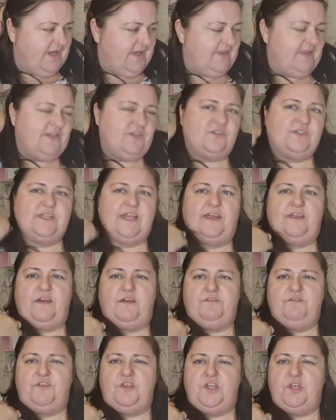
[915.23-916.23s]
and then just like
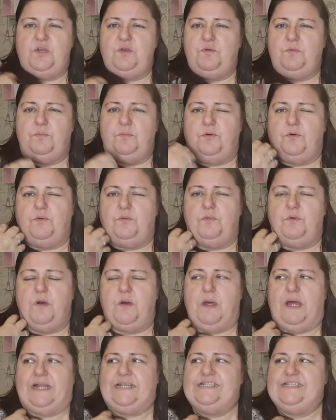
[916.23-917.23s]
a few, but
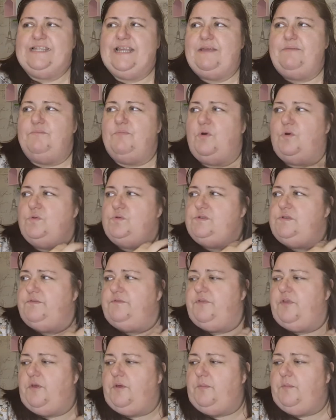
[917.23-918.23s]
I'd say most
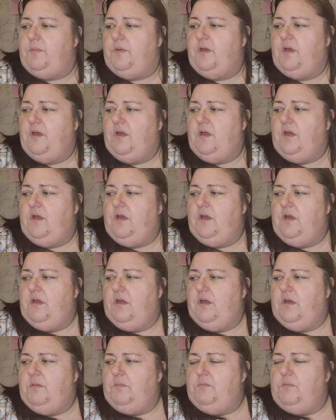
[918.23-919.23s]
of the
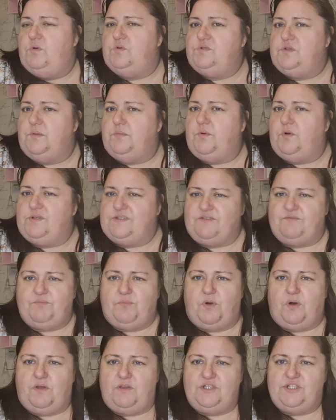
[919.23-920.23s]
books
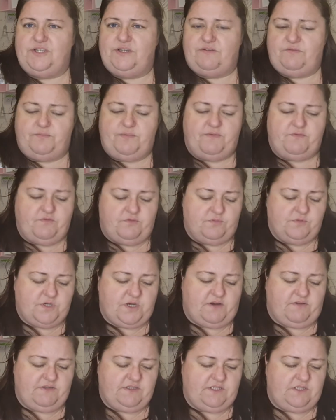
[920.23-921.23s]
I've bought this year have been from
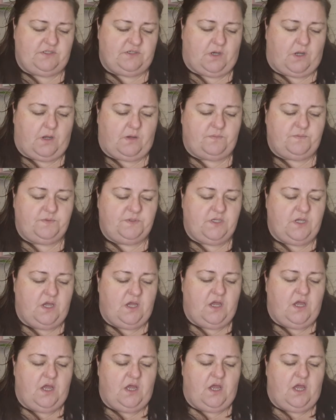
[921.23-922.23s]
charity shops.
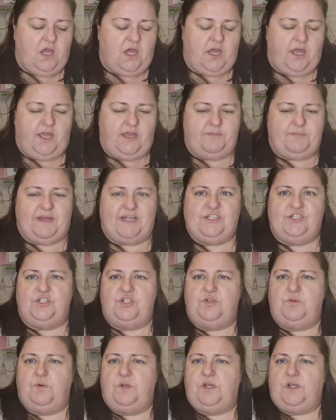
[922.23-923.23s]
I
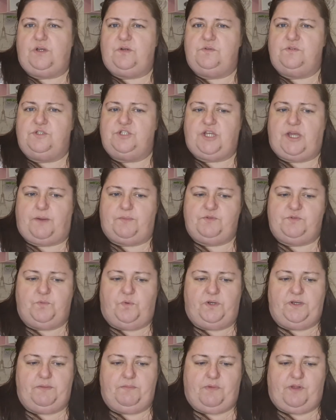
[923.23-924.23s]
do want to go to Chapter
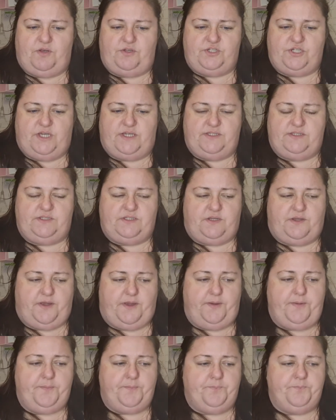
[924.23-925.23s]
1 in
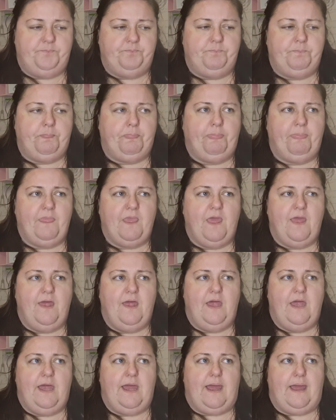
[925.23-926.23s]
Manchester.
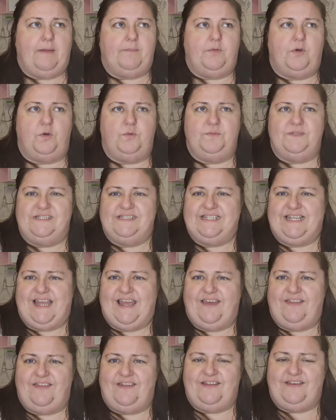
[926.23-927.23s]
I'm hoping to
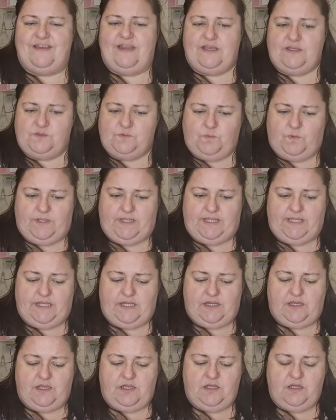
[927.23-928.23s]
get there next
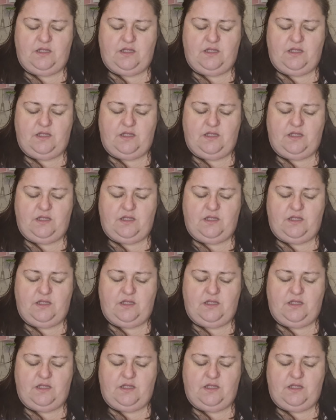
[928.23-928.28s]
week